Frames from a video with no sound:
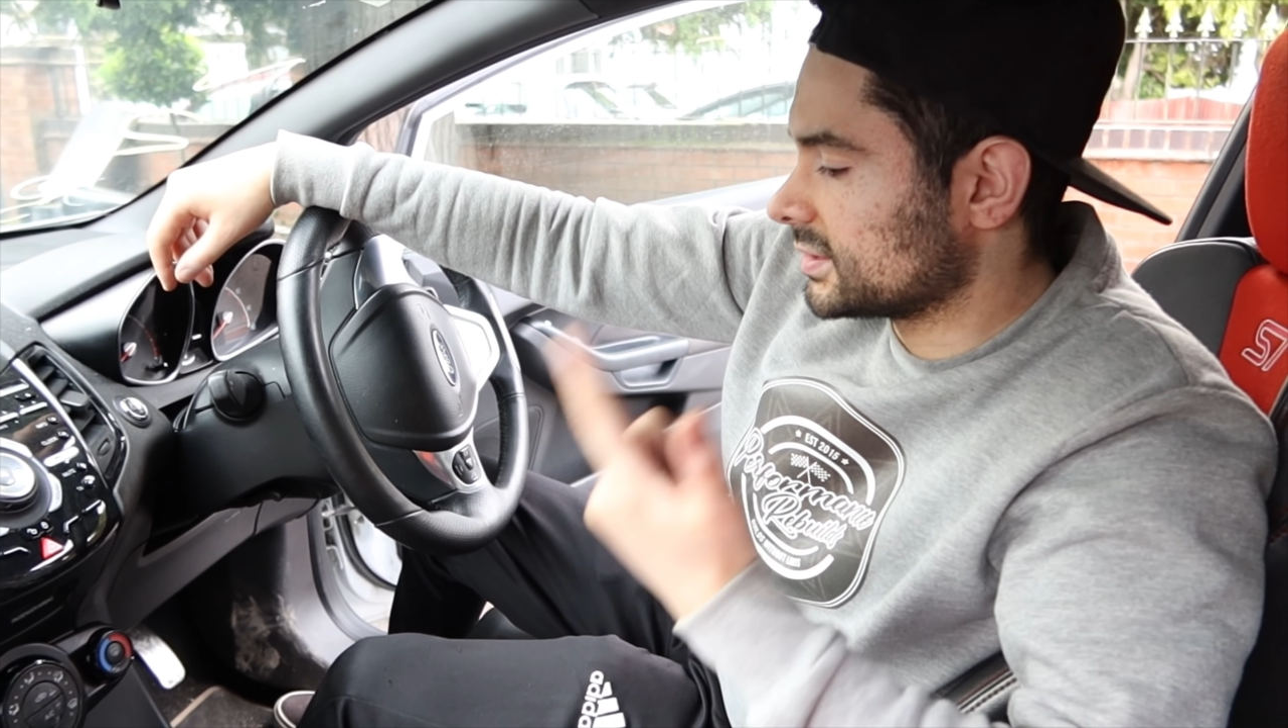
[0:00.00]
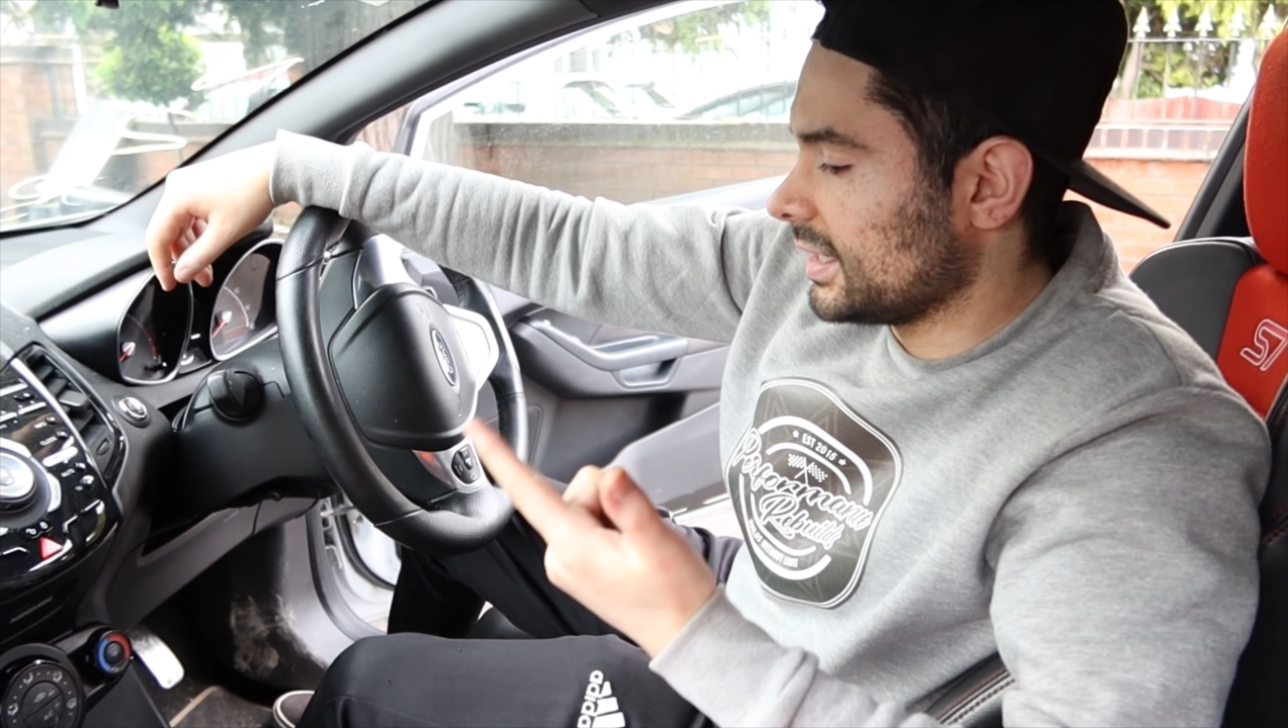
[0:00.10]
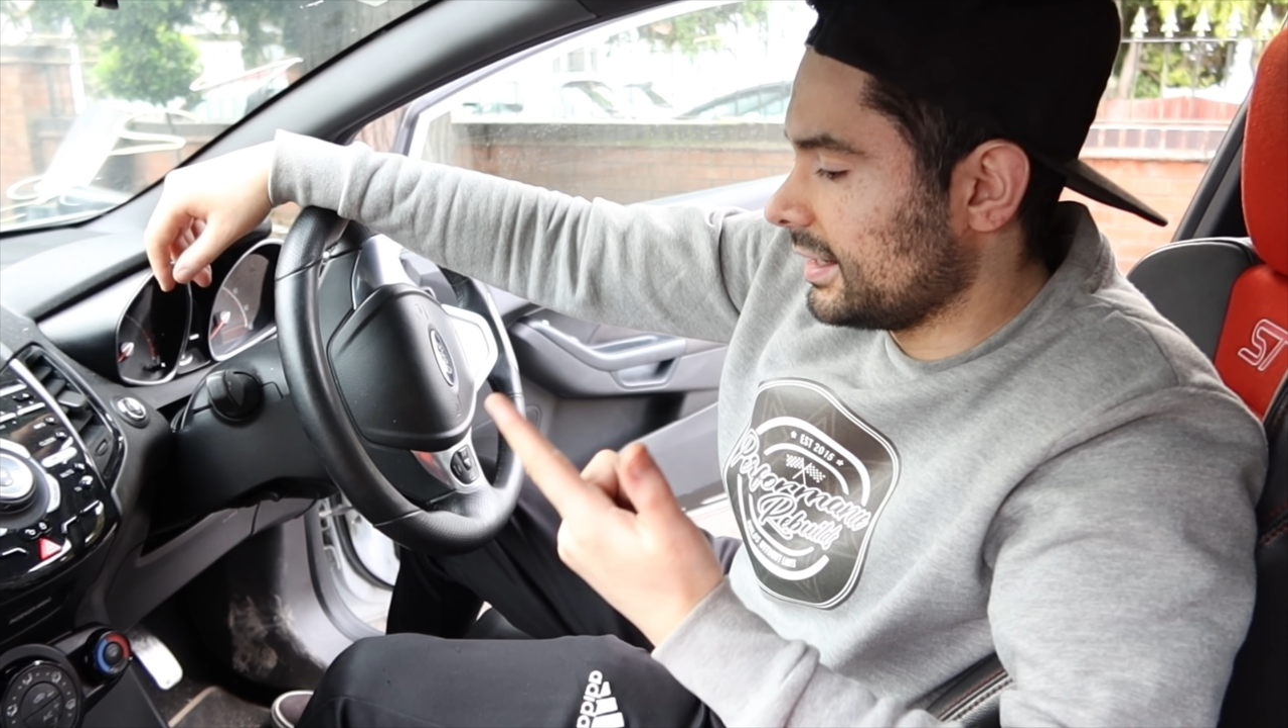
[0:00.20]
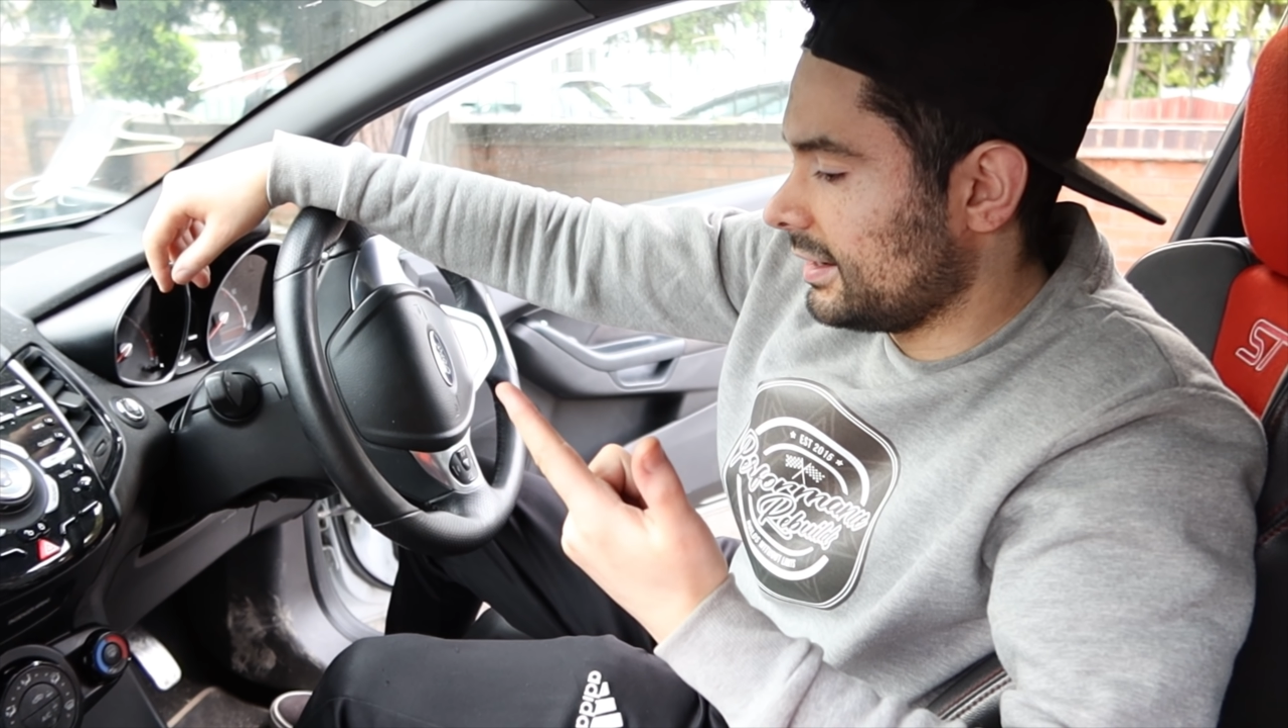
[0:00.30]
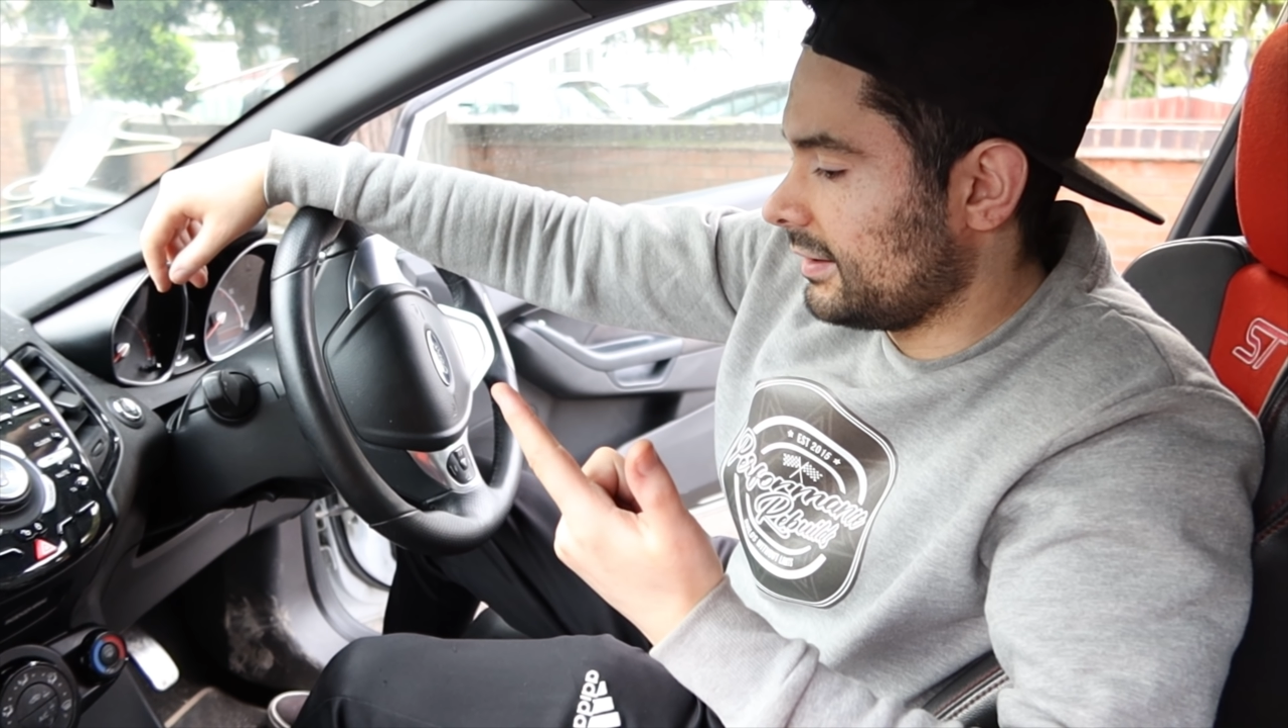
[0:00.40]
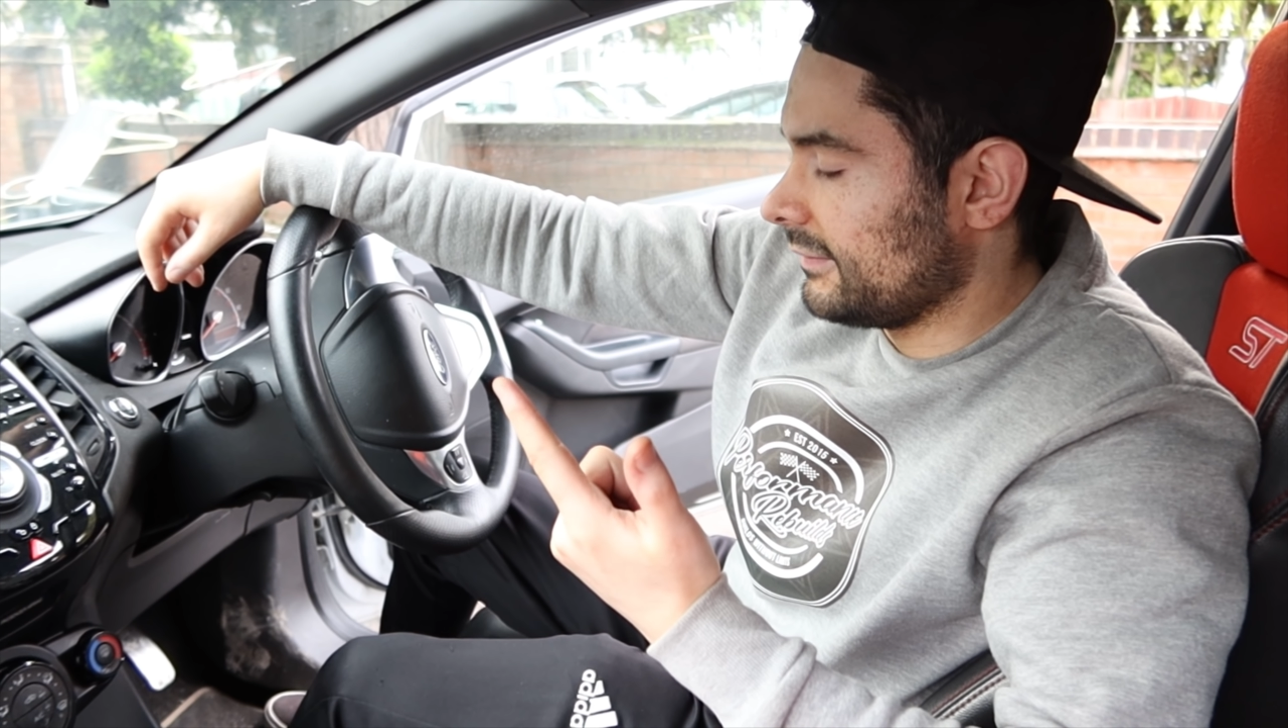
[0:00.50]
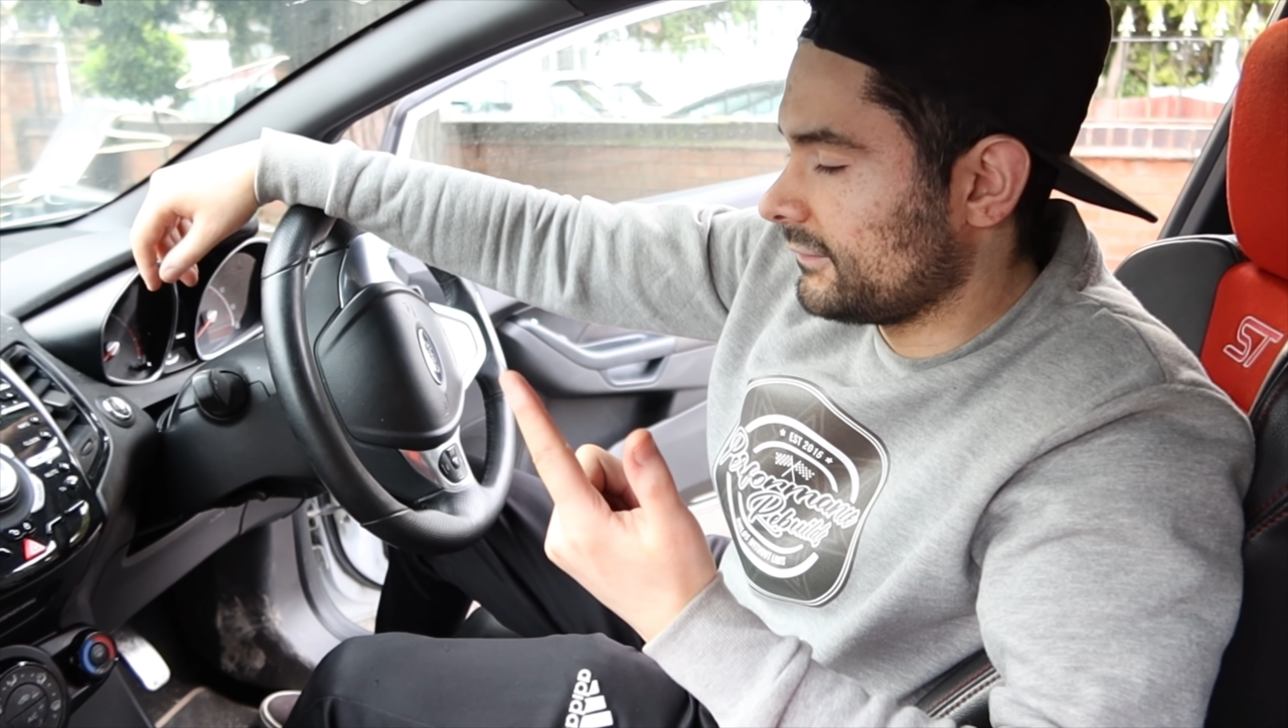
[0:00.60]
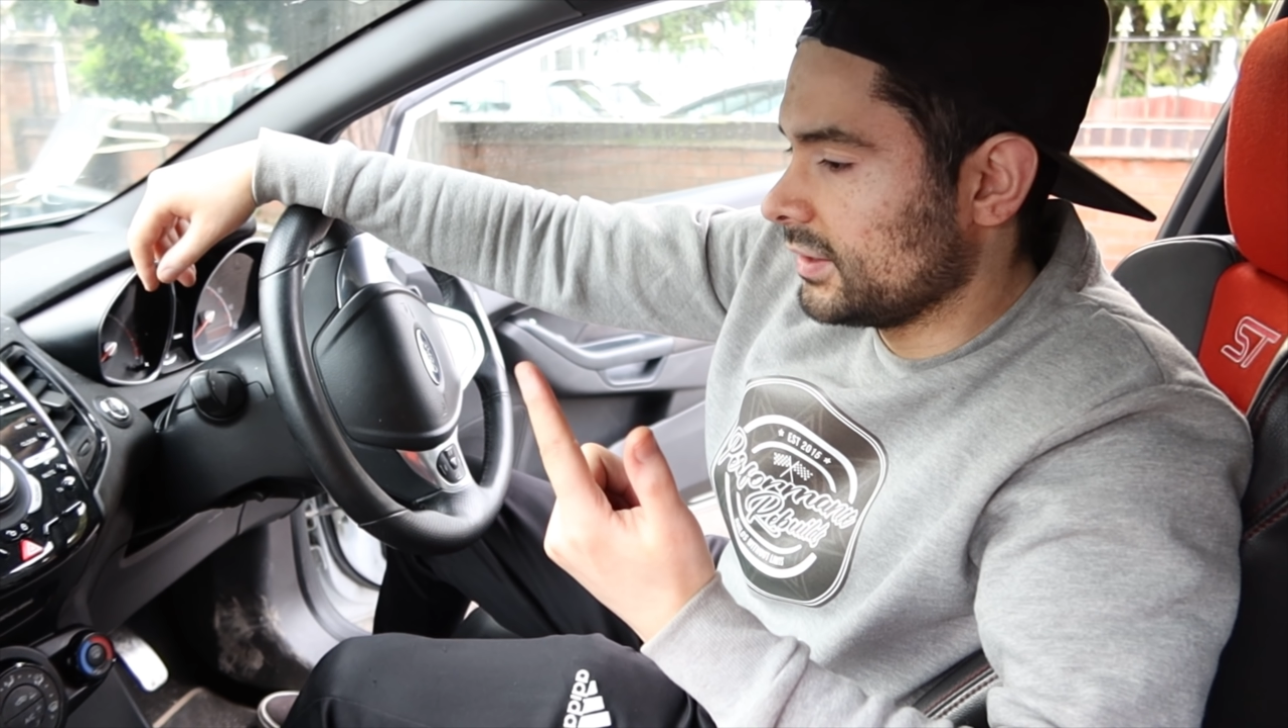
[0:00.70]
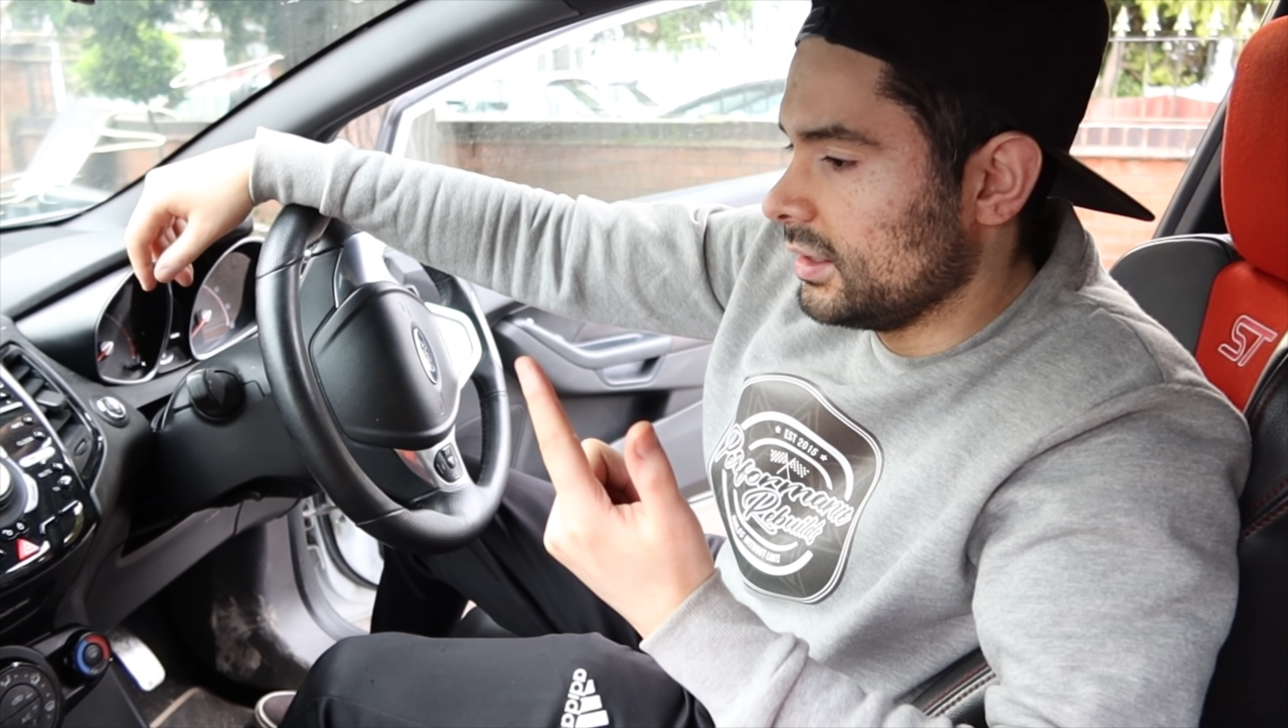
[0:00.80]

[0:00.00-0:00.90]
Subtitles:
sat nav,